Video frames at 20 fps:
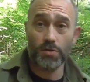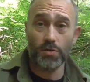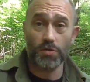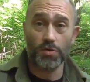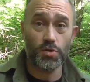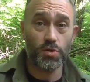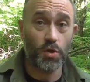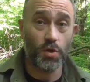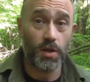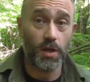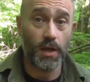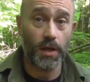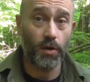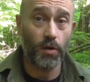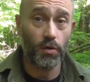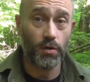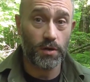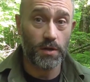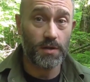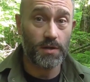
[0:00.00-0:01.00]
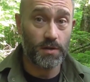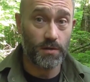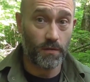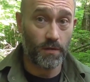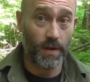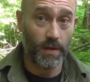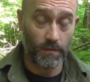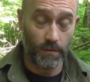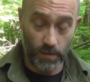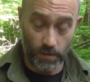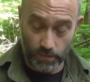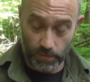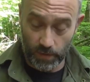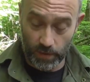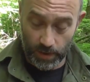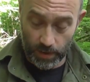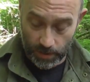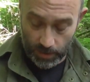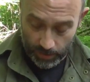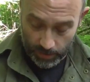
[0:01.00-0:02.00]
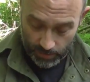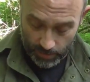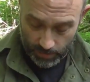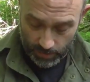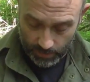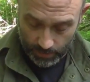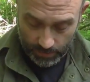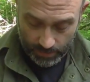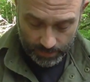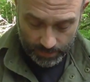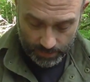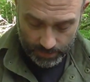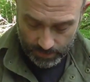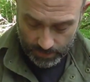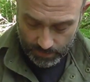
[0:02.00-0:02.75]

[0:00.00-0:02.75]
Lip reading: So certainly not a survival fire lighter.